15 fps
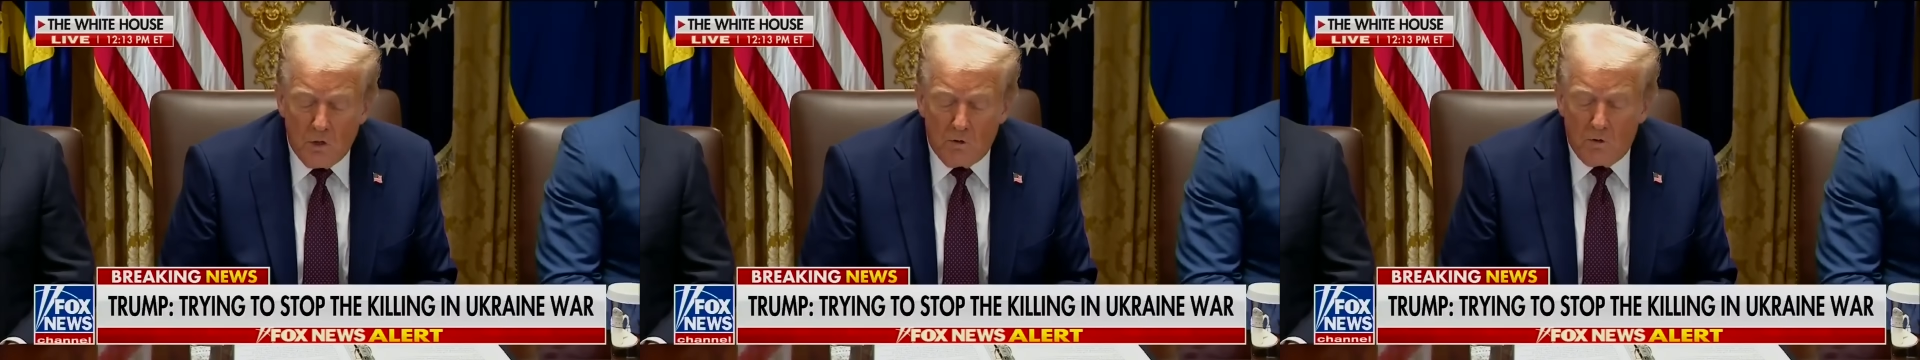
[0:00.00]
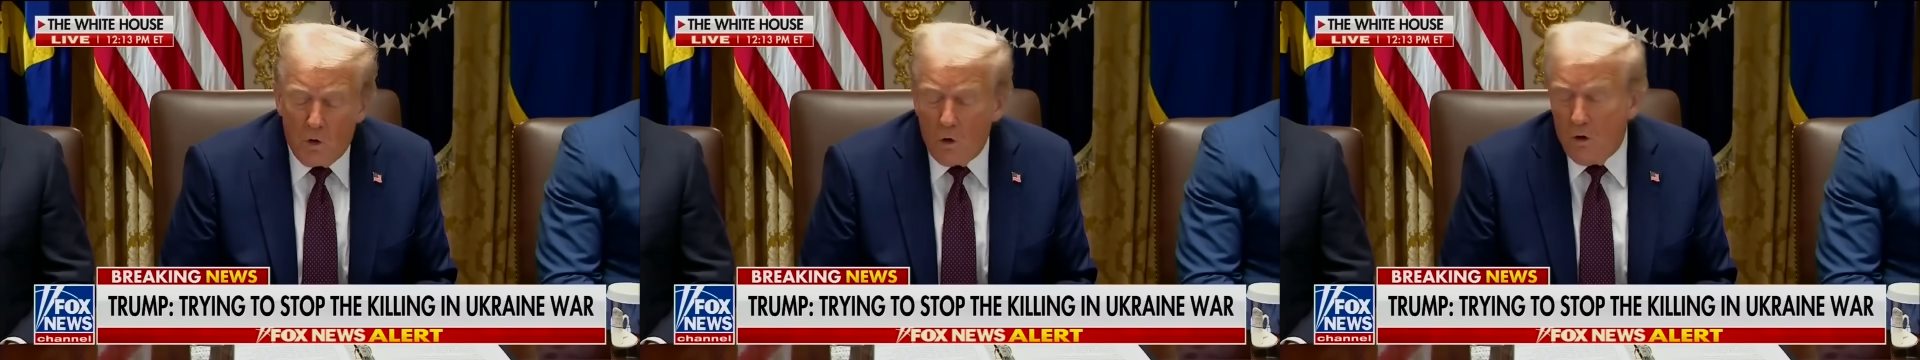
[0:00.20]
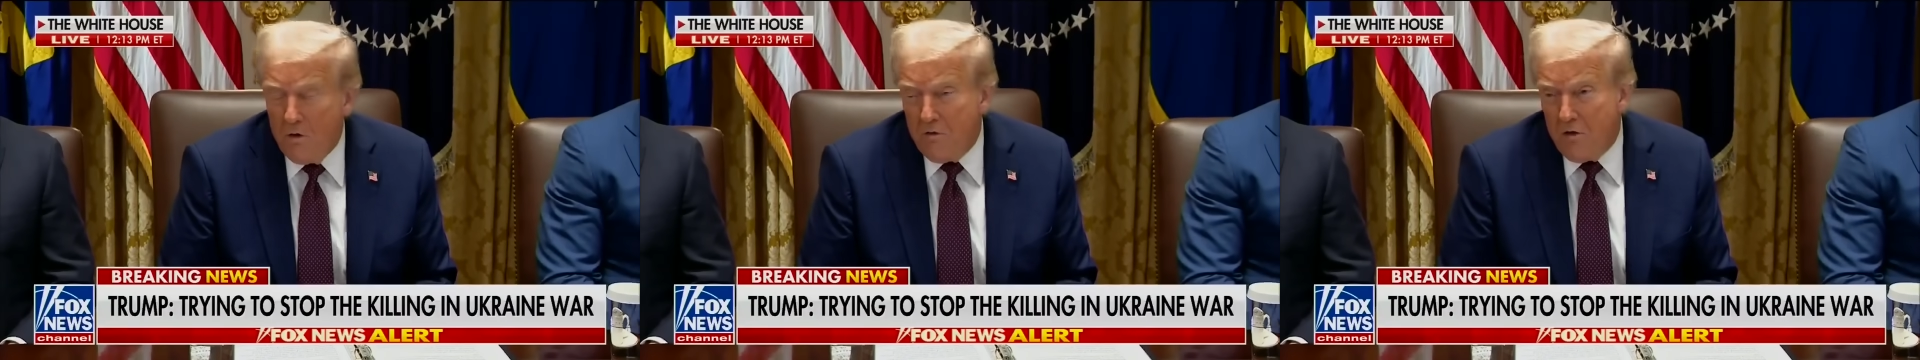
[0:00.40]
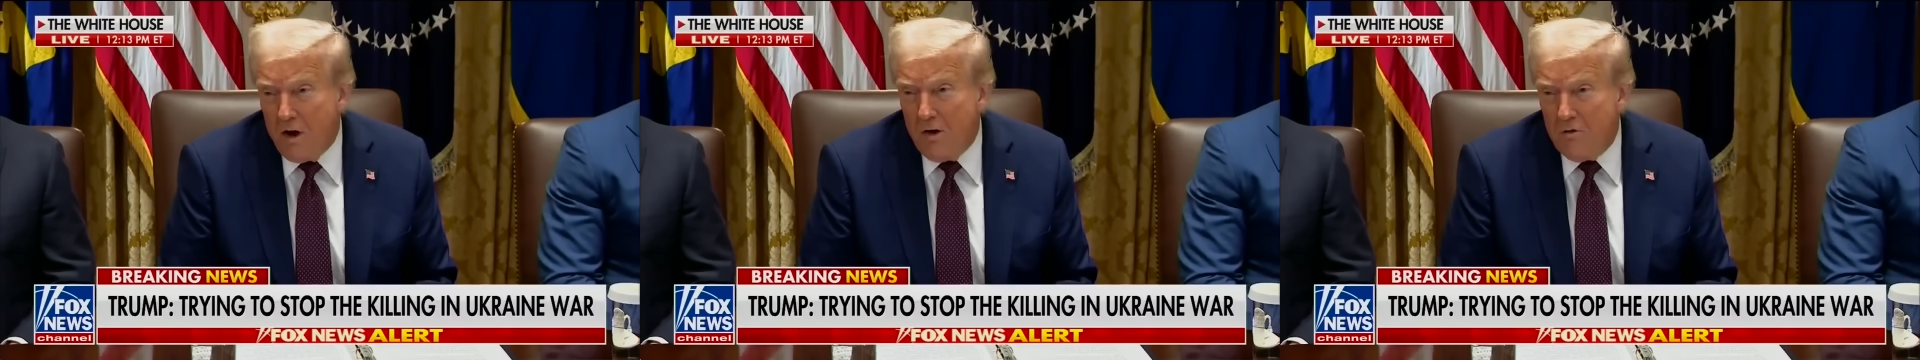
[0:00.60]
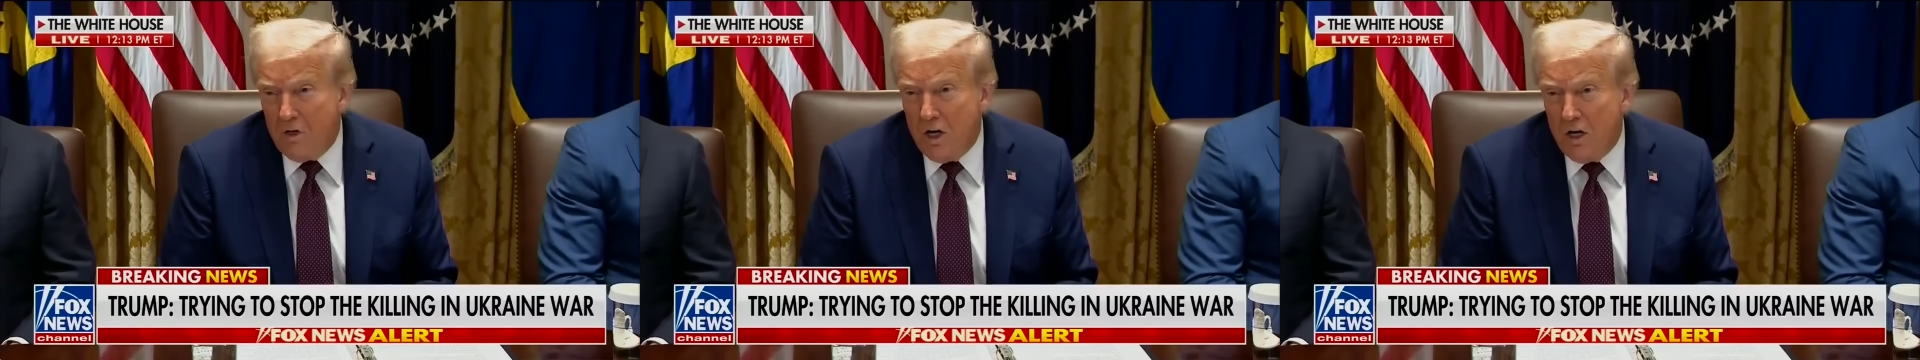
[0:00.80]
$4
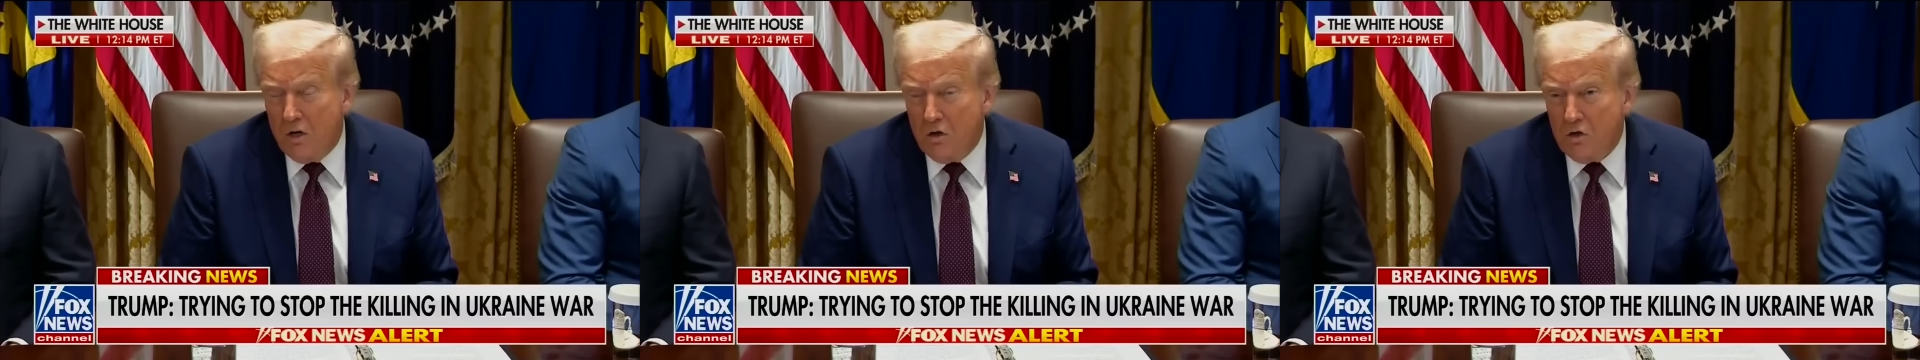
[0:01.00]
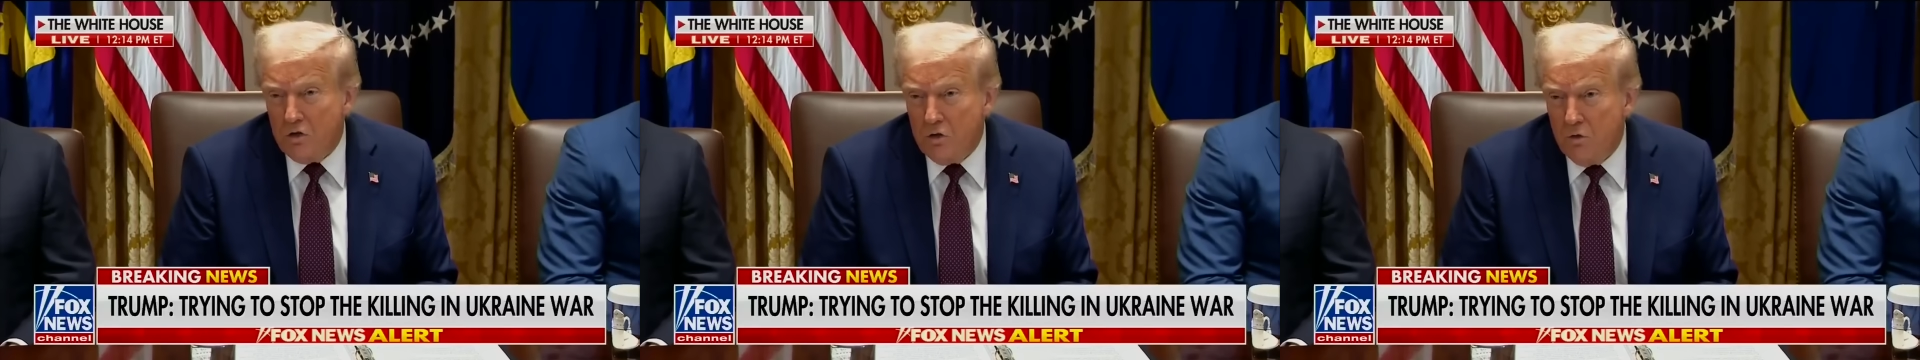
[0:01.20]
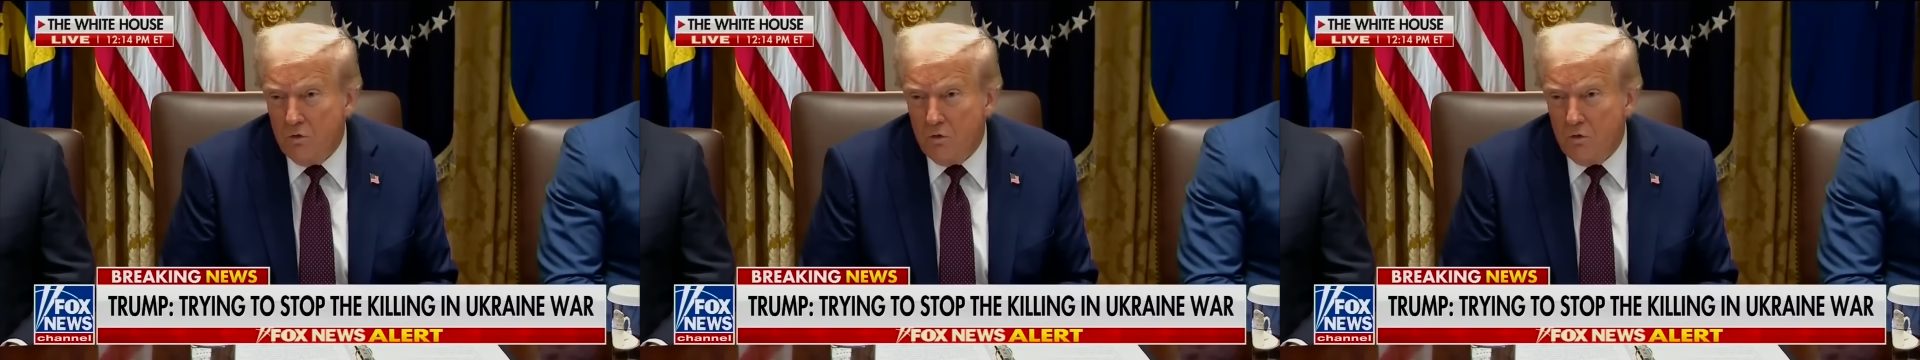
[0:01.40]
and $5